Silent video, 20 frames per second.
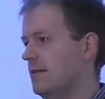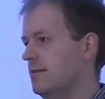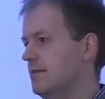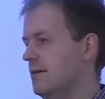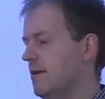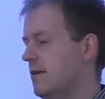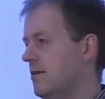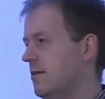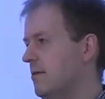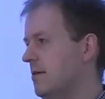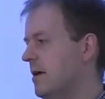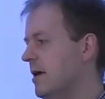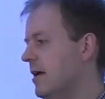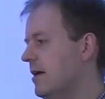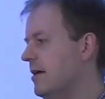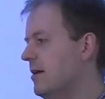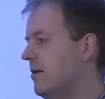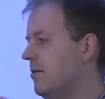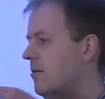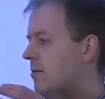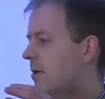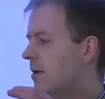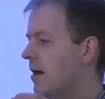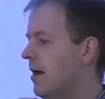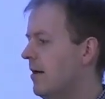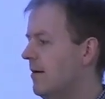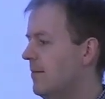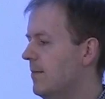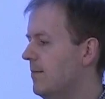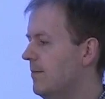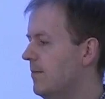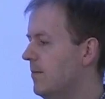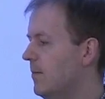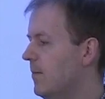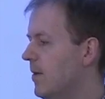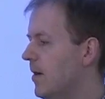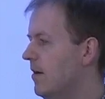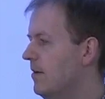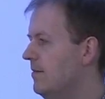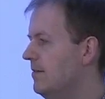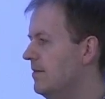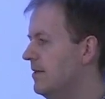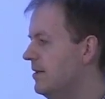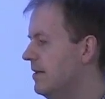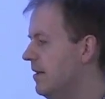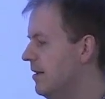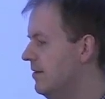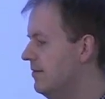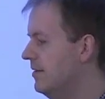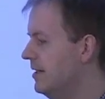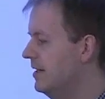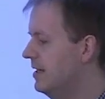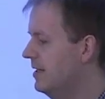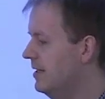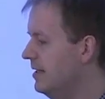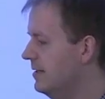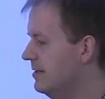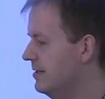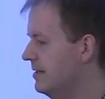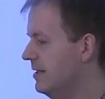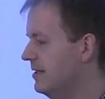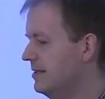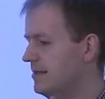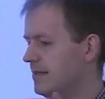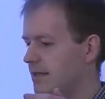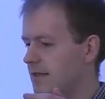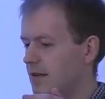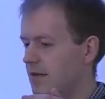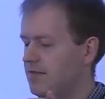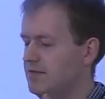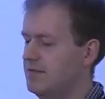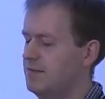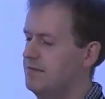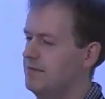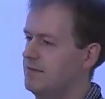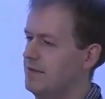So you know. Um, over, over the years, things often